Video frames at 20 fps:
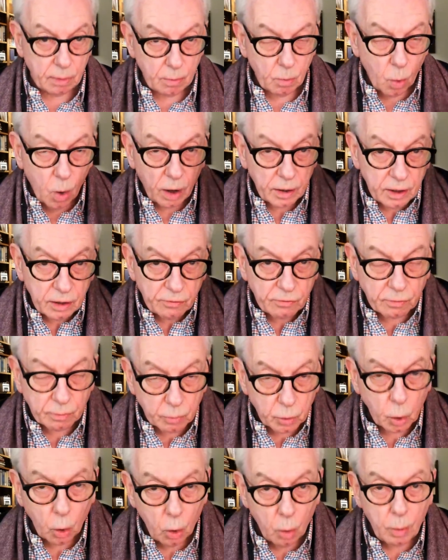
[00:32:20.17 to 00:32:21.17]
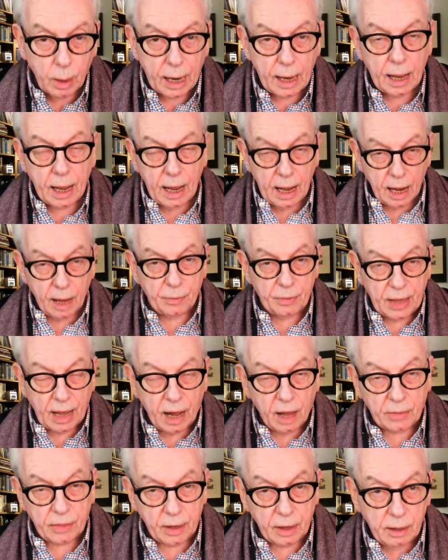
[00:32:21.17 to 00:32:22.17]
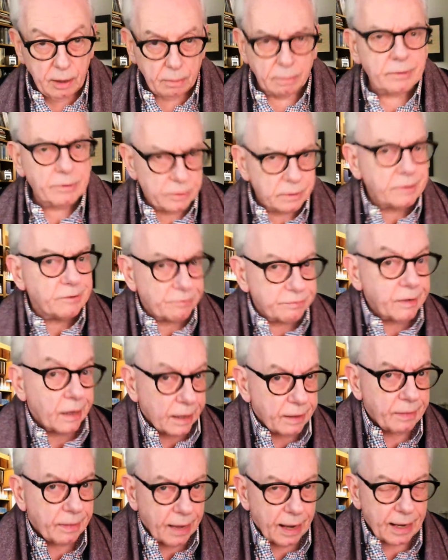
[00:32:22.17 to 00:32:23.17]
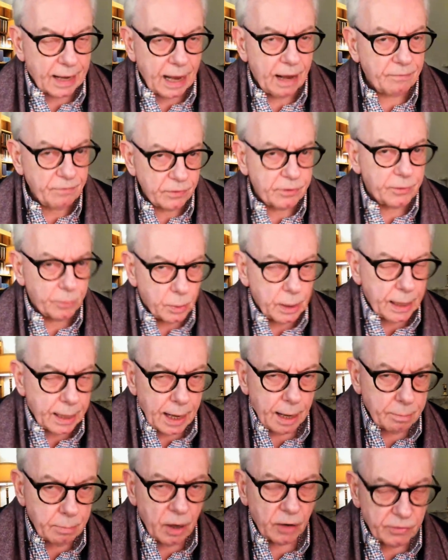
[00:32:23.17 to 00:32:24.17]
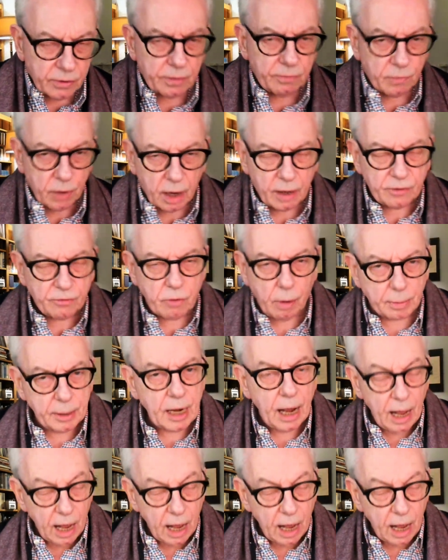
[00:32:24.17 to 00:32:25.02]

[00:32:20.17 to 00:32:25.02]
One is from Norway and the other, which is fine, thank heavens, and we get most of ours from it.